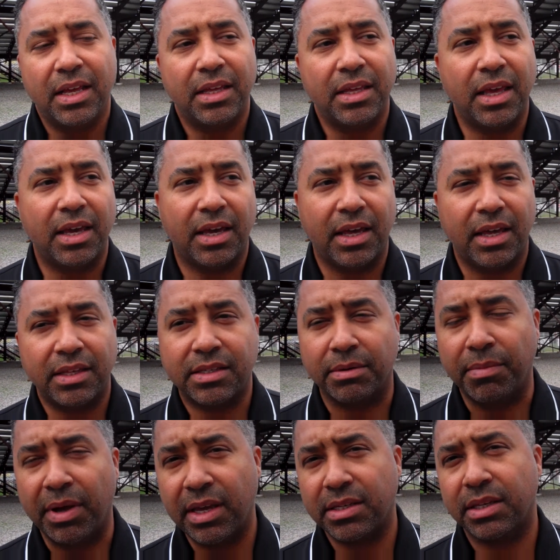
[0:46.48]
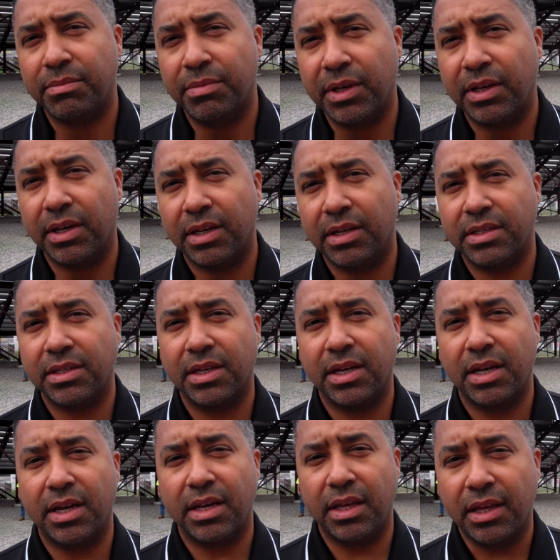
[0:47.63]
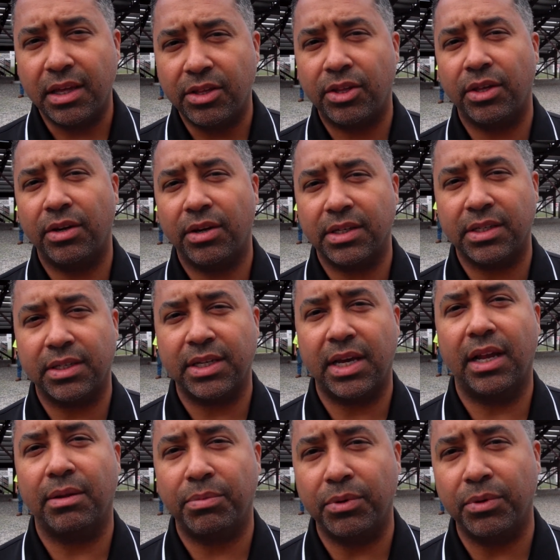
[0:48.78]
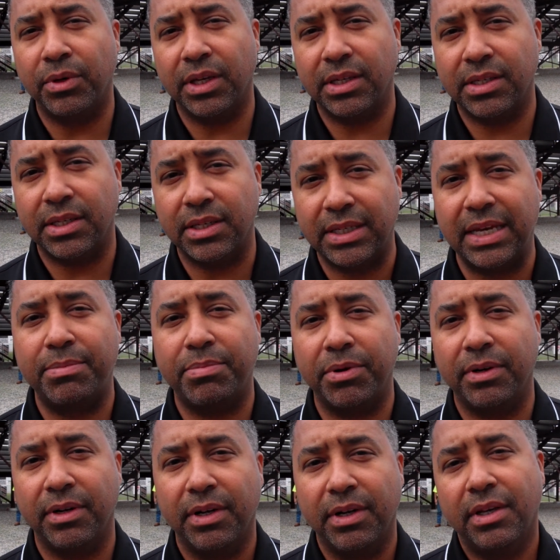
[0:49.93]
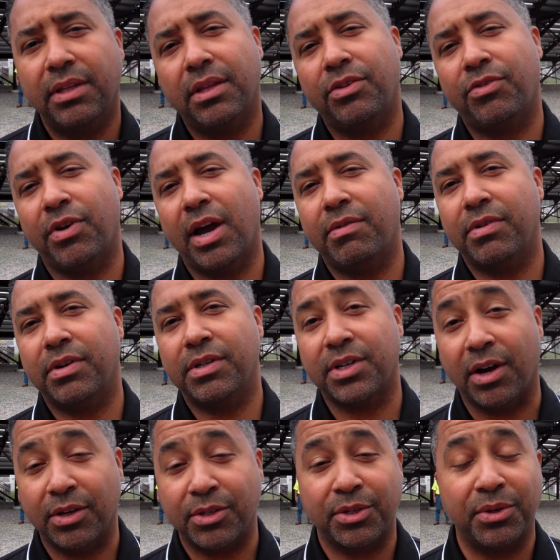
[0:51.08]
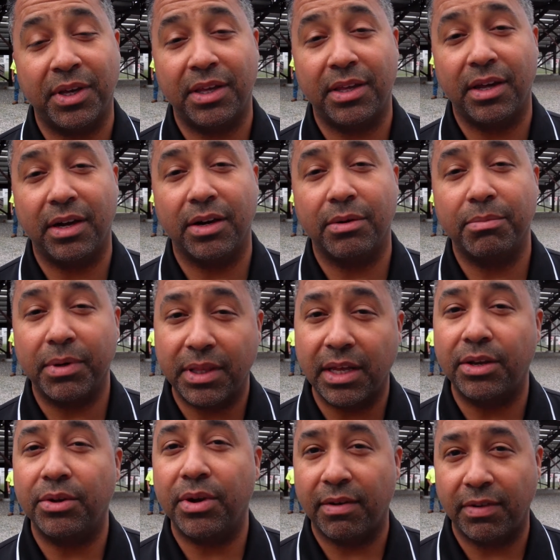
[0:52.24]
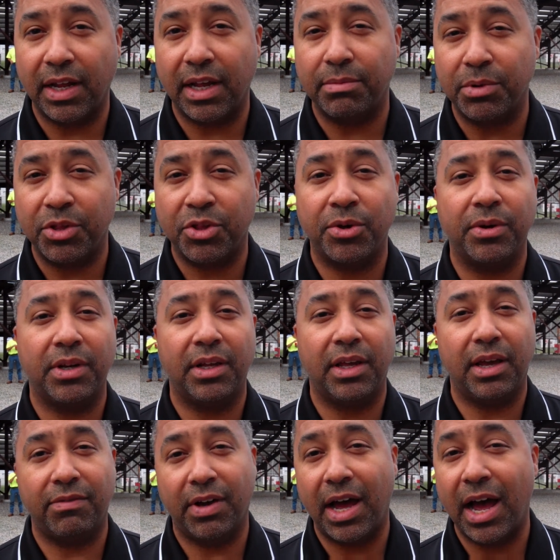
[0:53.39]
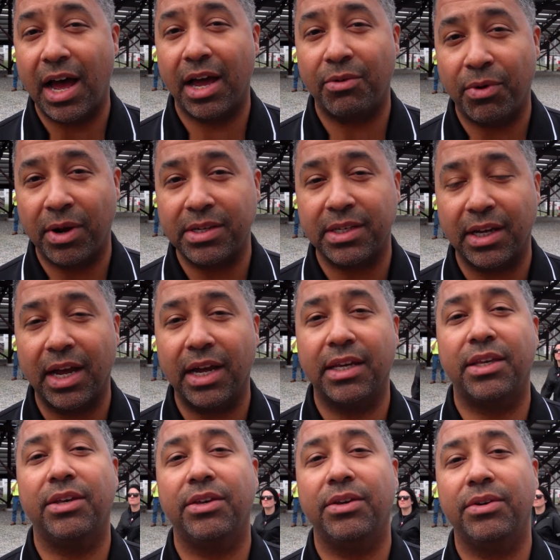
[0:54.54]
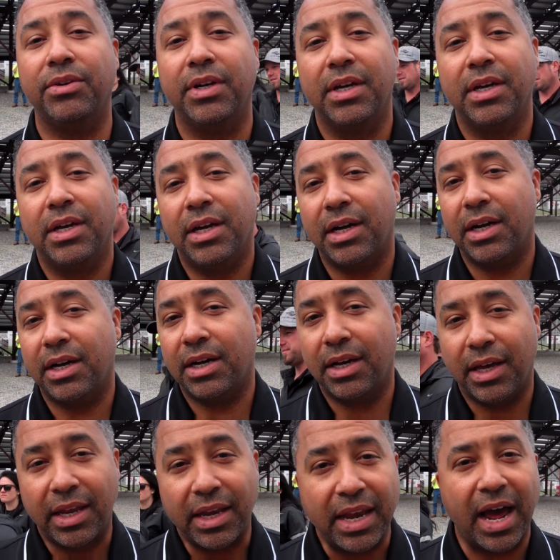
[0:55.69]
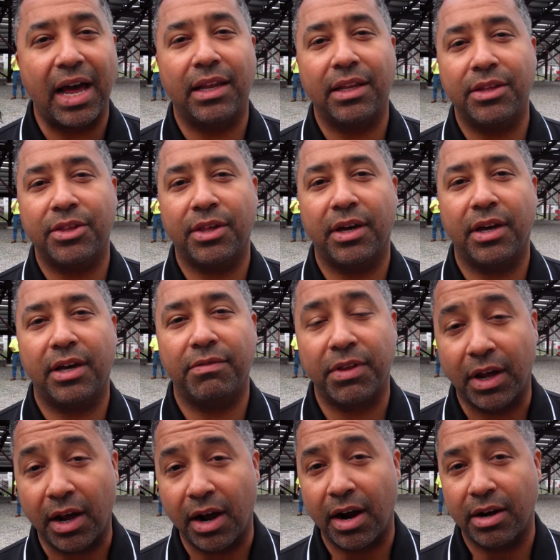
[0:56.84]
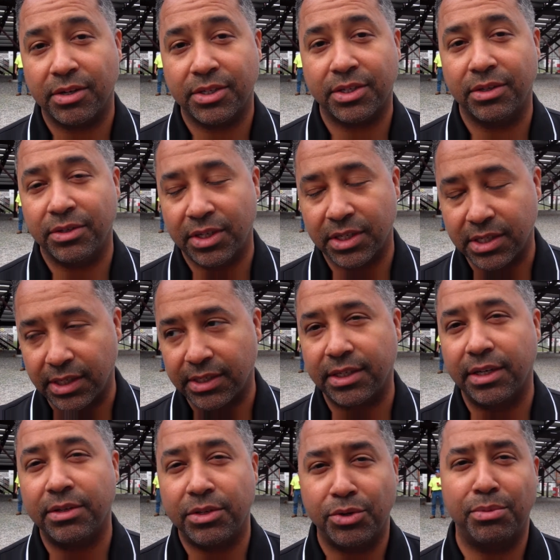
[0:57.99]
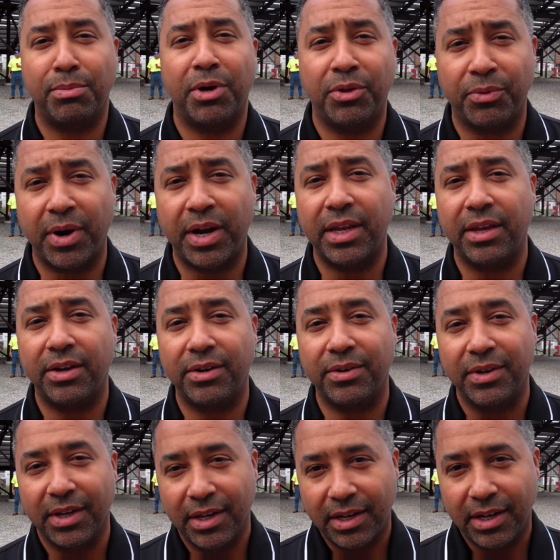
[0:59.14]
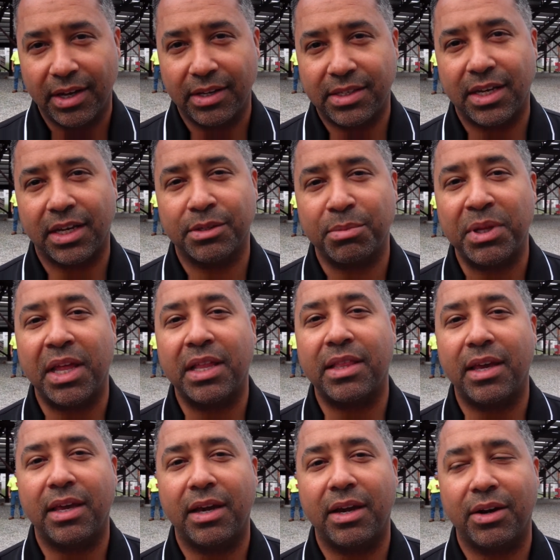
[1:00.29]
Yeah, it's amazing because each year as the talent pool gets deeper, the drivers also get younger, but they do have a lot of maturity, have a high racing IQ and knowledge of the car. So just listening to them on the radio tells me that they